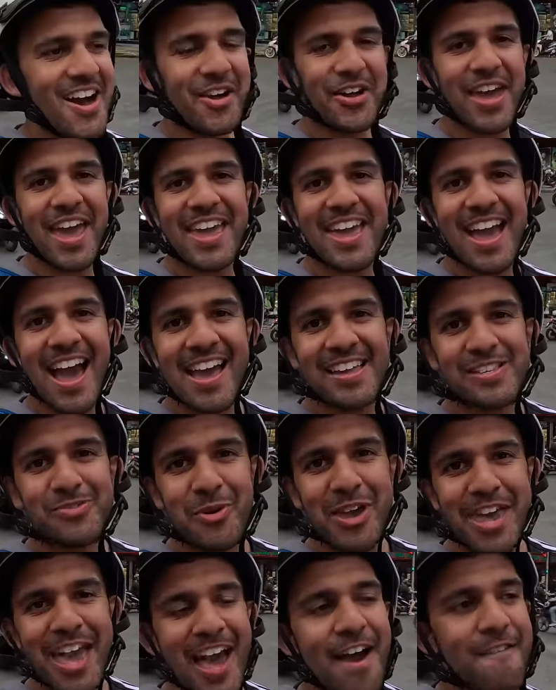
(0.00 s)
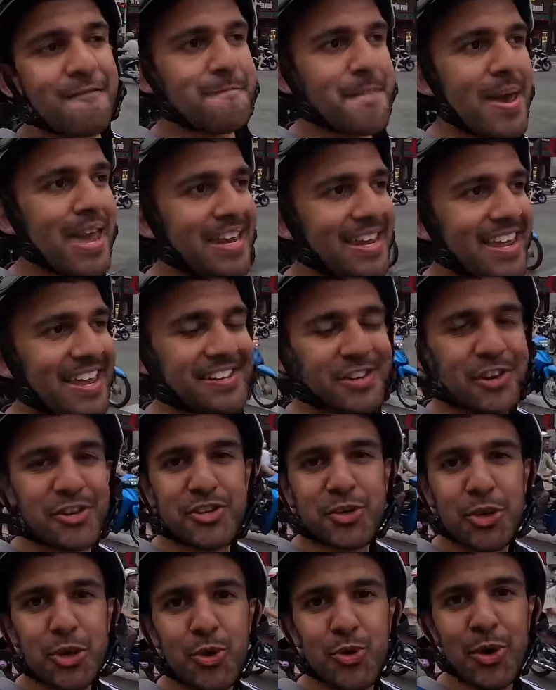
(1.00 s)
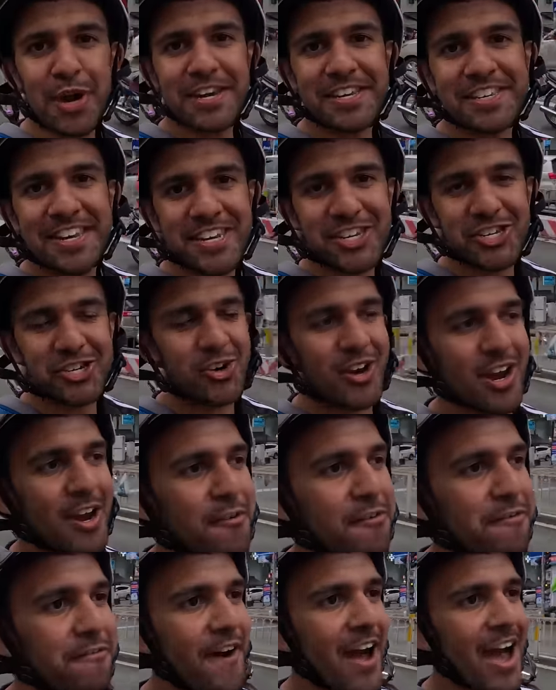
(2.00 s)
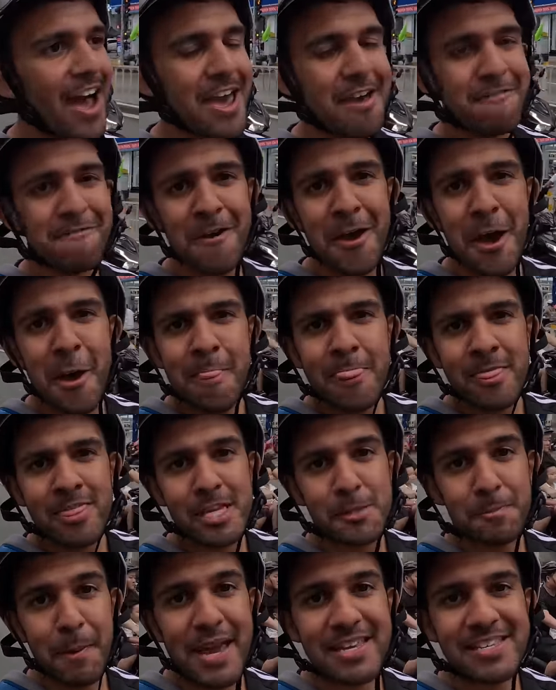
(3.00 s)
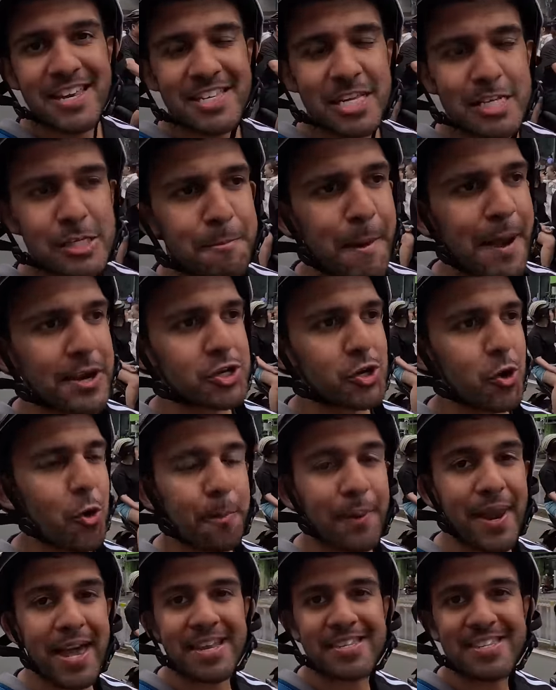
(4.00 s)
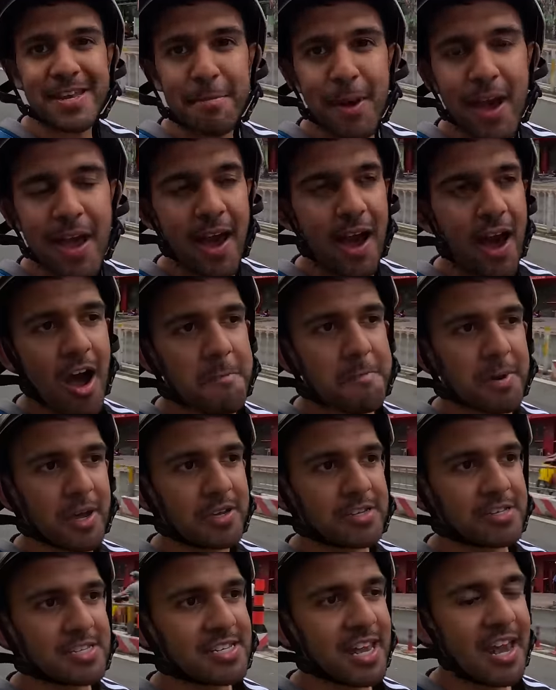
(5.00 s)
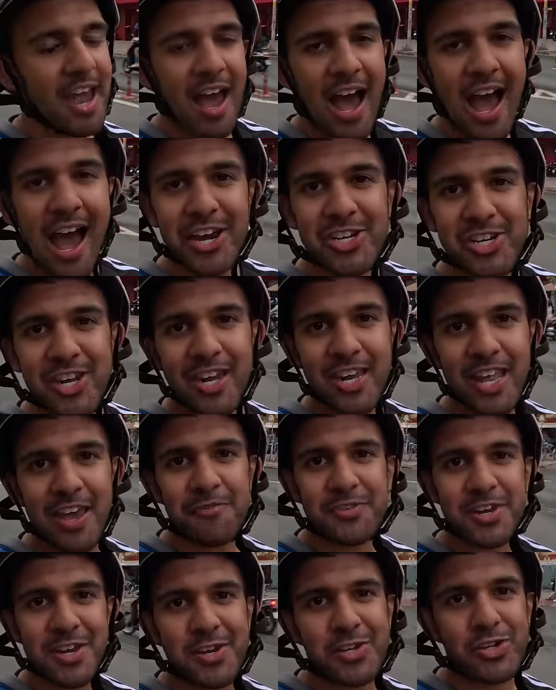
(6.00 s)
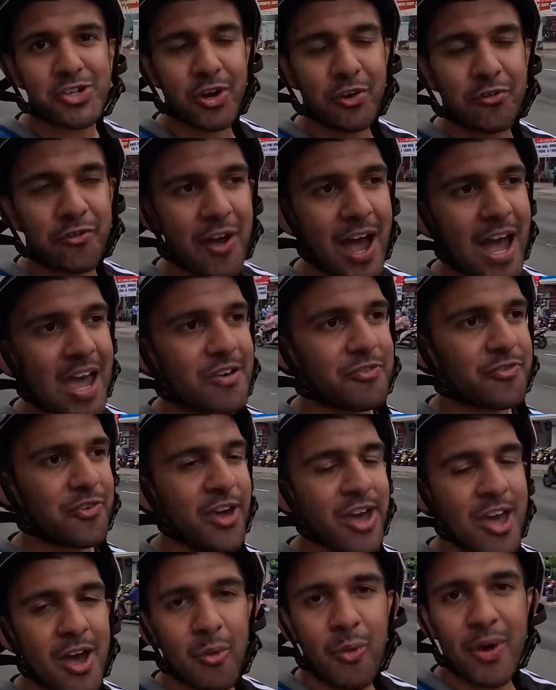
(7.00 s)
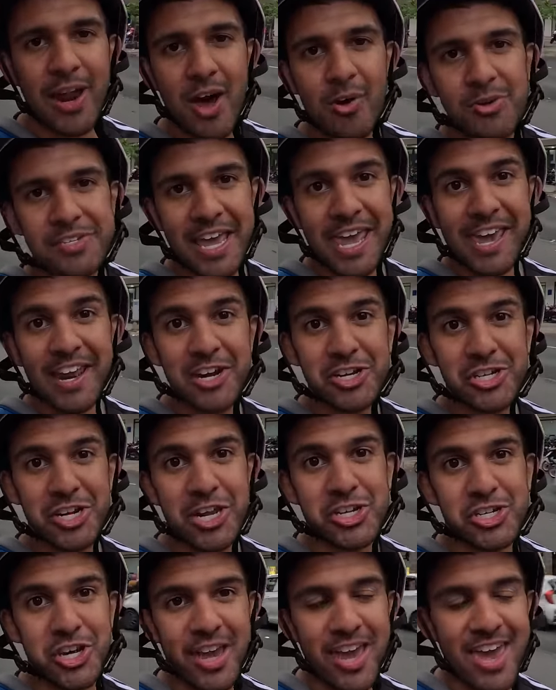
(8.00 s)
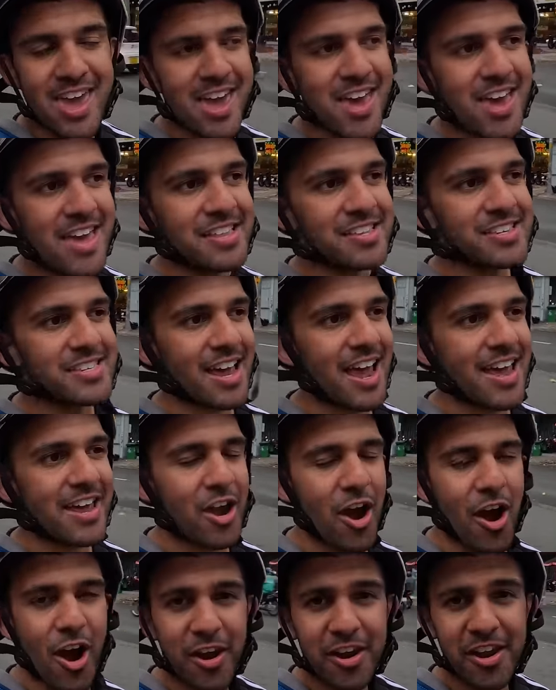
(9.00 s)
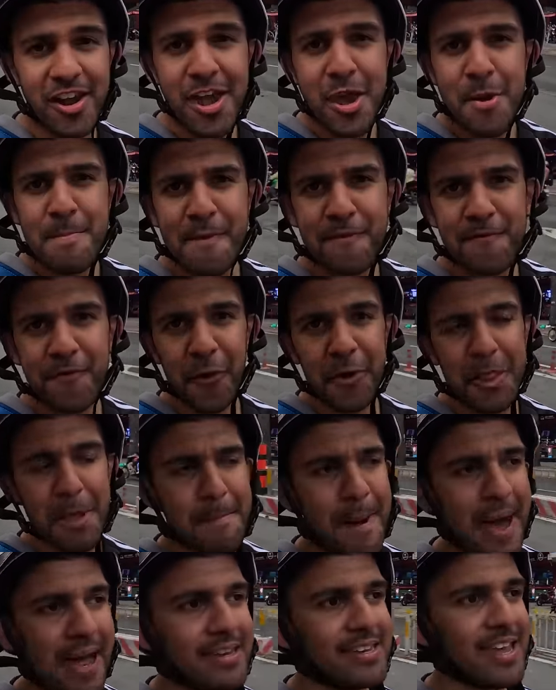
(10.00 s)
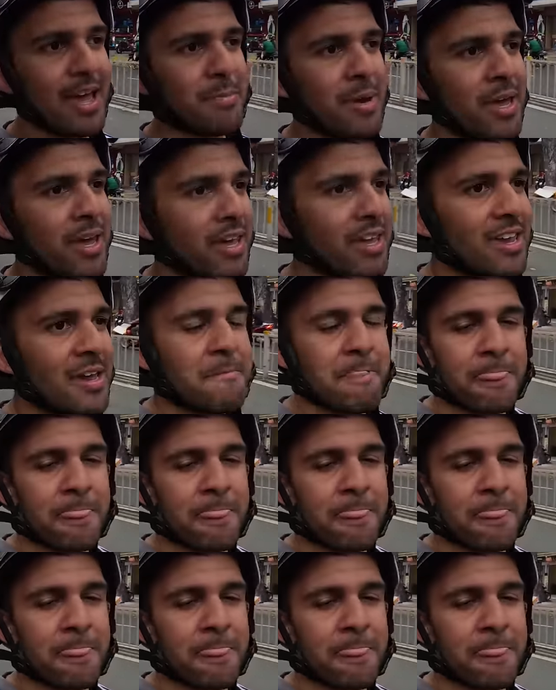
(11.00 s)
Okay, guys, we have made it to District 5. This place has a special place in my heart because I actually lived in District 5 when I was an English teacher here in Saigon before the pandemic.